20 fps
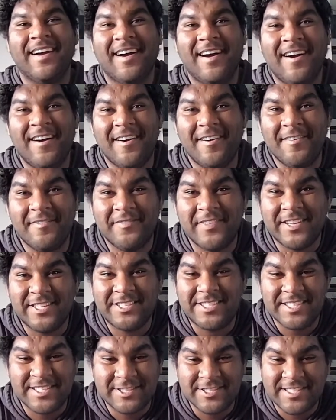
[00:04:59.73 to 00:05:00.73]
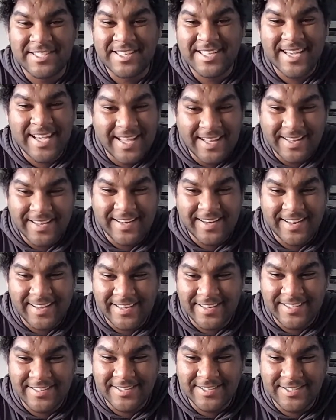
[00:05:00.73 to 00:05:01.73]
And she's killing
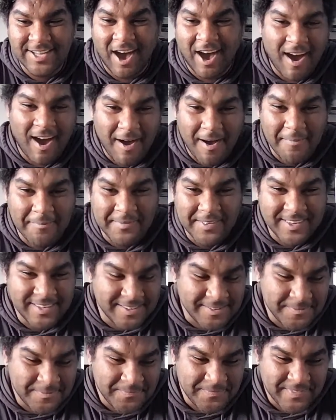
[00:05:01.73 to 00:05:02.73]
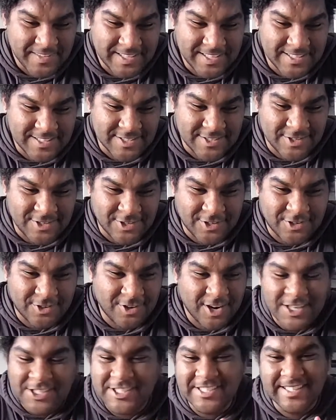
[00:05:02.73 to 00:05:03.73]
it. Dom is
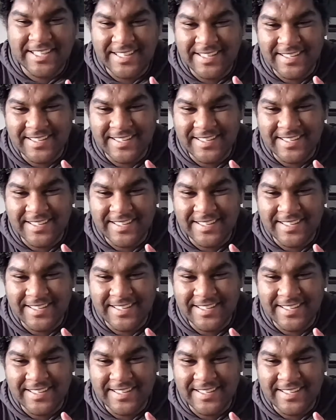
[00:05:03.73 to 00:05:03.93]
crushing it,